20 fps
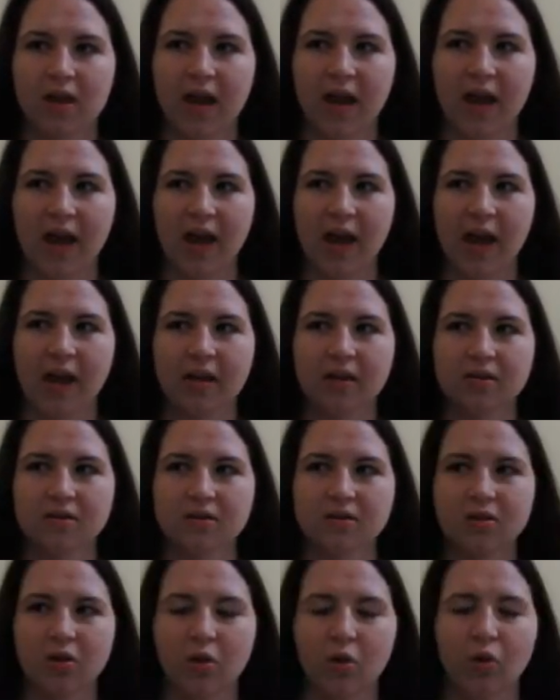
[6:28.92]

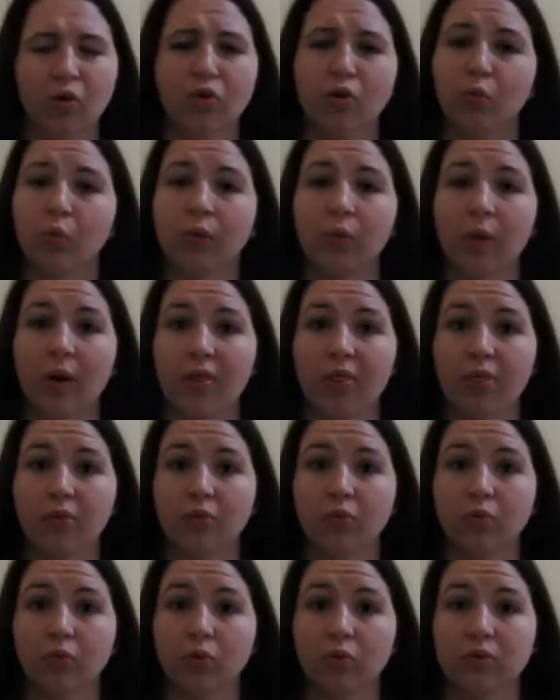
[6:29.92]
And we went
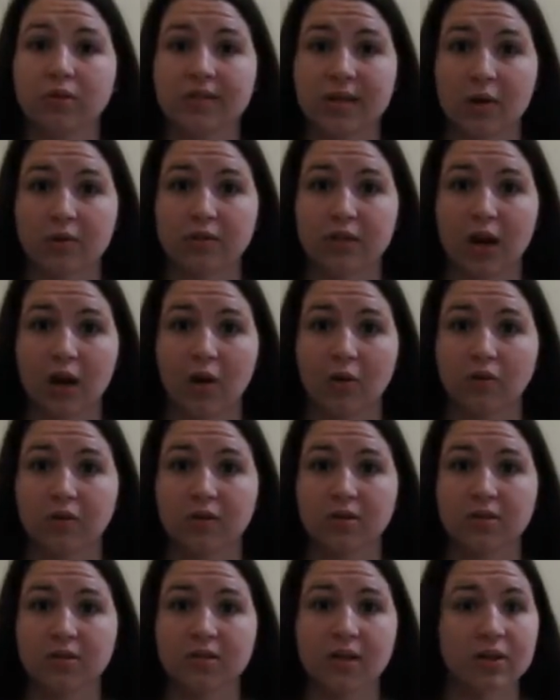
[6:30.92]
through
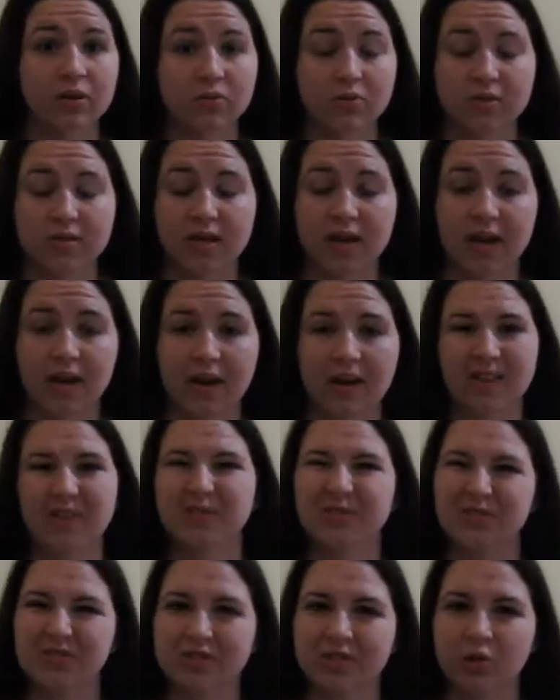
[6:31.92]
downtown San Jose, and that
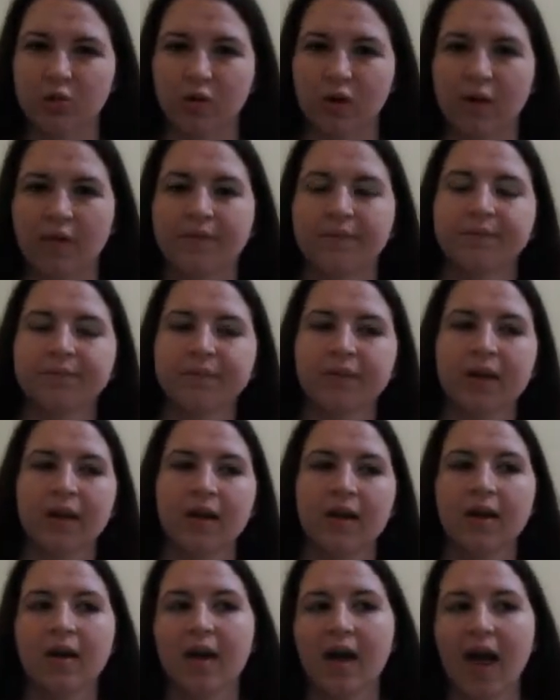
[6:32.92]
was really cool.
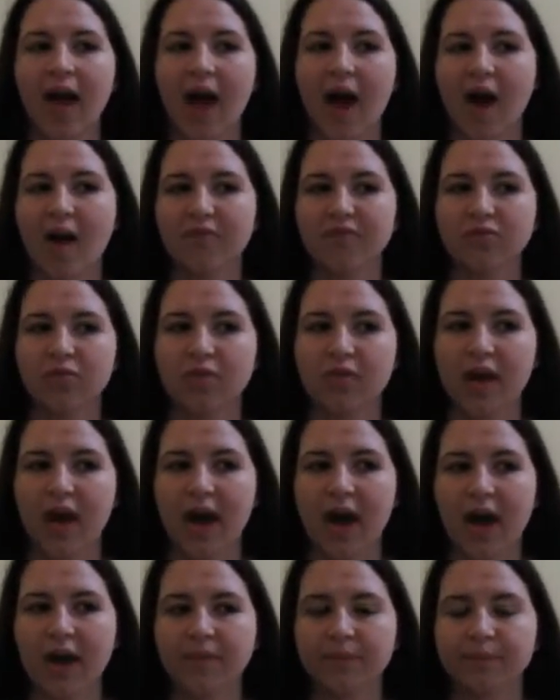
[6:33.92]
After
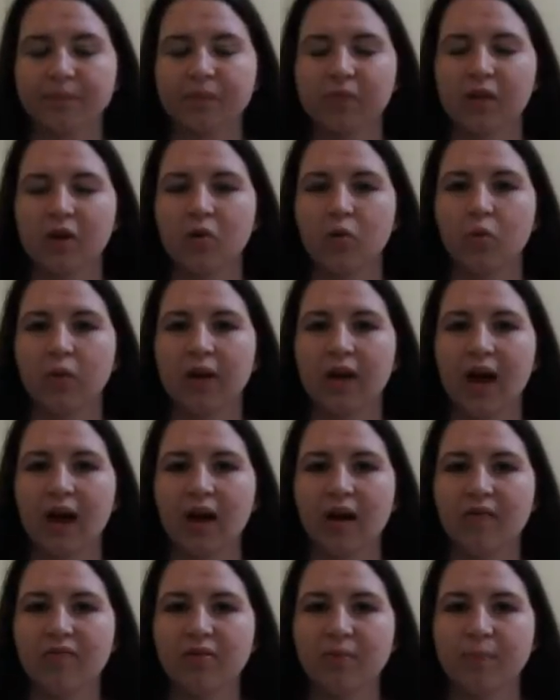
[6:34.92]
that, we got
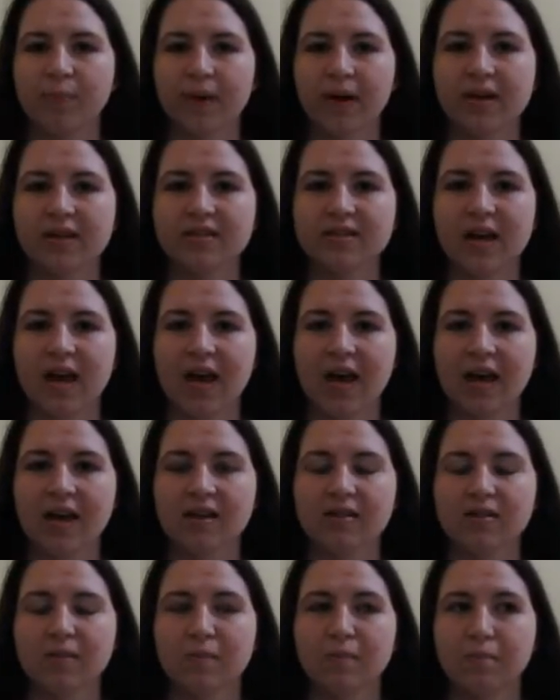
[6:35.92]
off the bus,
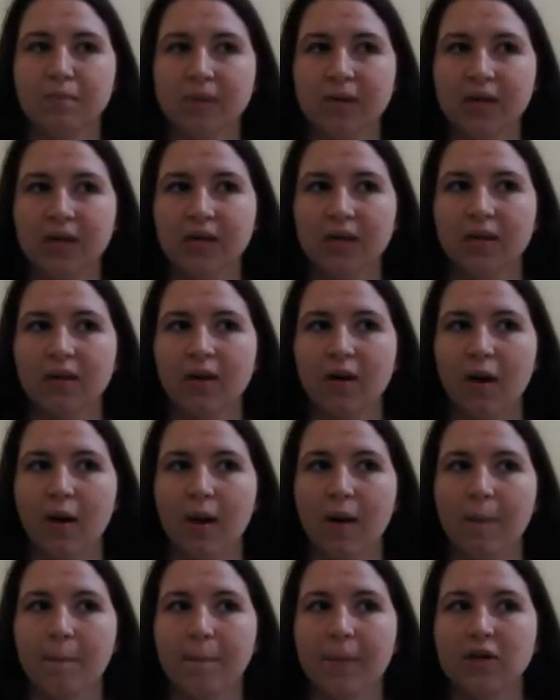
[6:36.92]
and
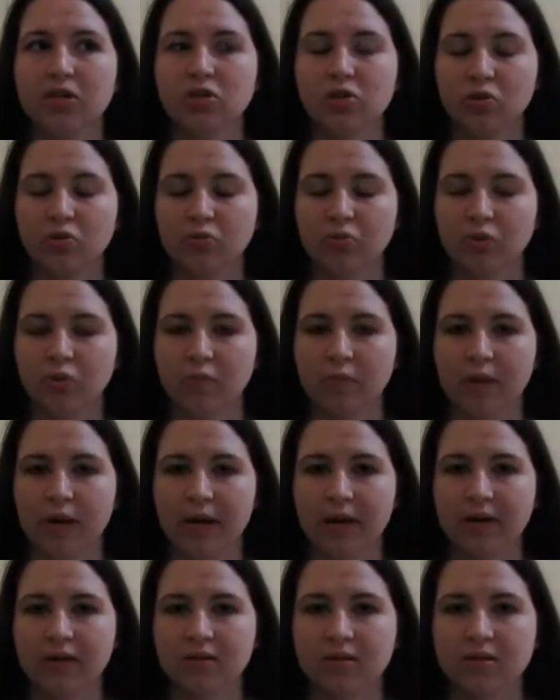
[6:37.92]
my two
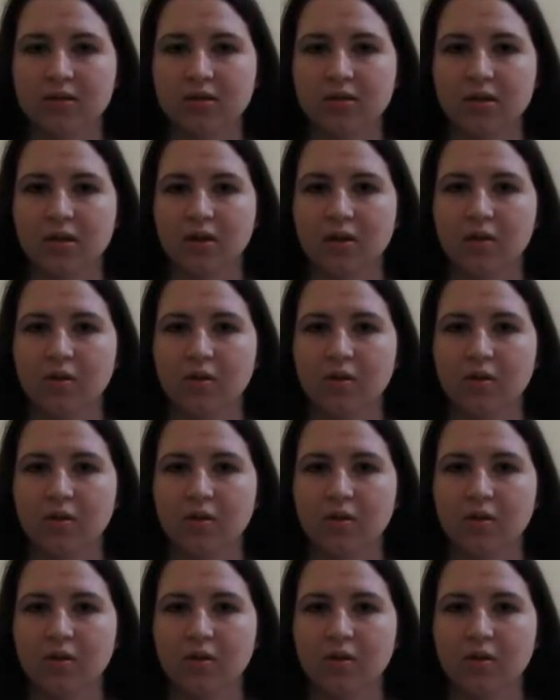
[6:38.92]
roommates,